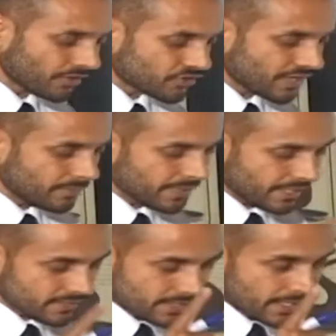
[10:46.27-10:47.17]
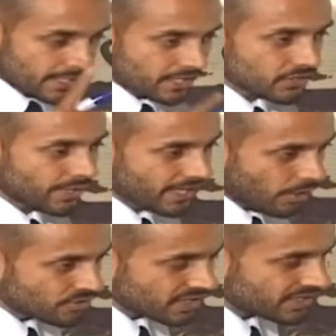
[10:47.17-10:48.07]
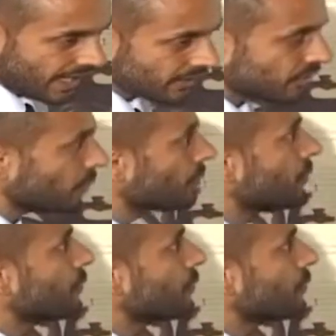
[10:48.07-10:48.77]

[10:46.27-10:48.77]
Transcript: the dream means, so he goes to Daniel.